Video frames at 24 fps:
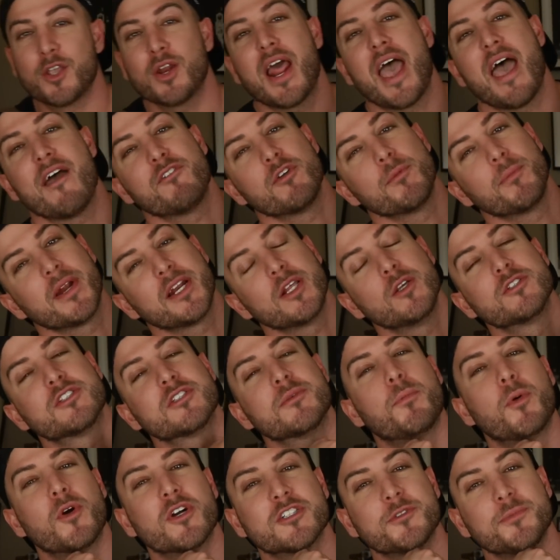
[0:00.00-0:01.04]
you to everybody who
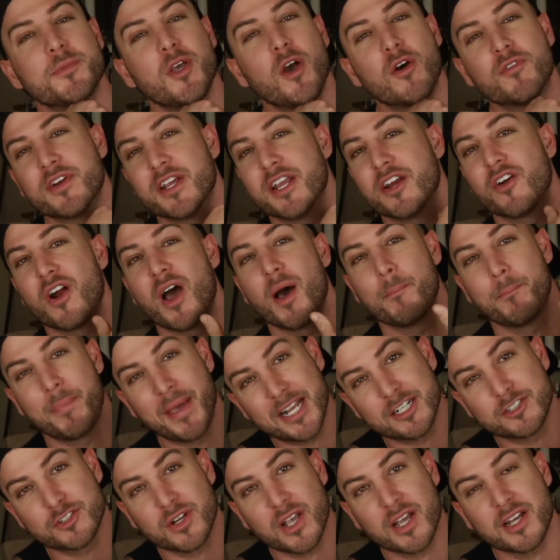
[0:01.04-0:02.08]
supports me over here on
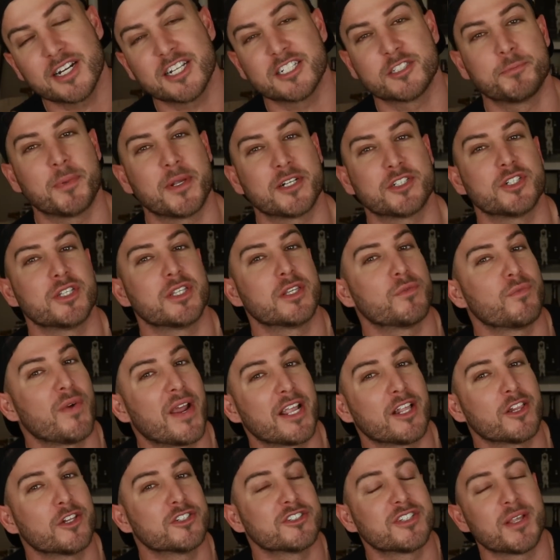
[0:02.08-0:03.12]
Patreon, especially the
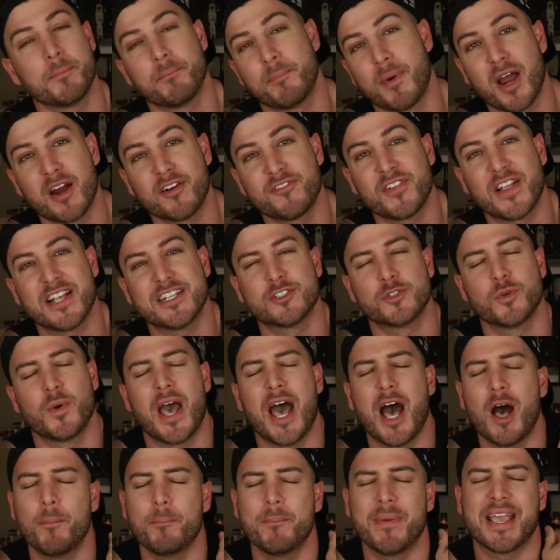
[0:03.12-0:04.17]
regulars and barflies who
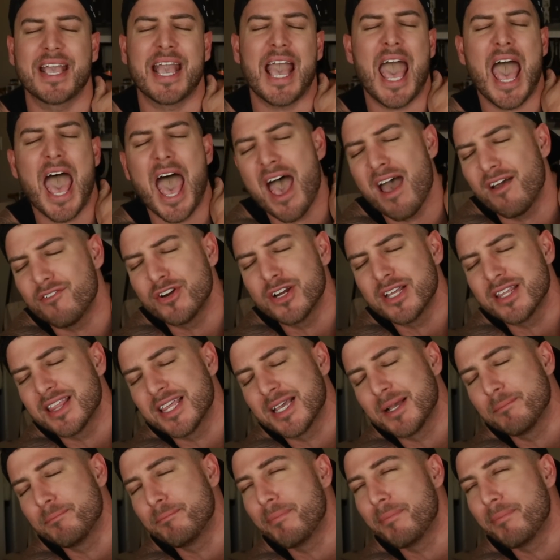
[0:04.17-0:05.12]
help make everything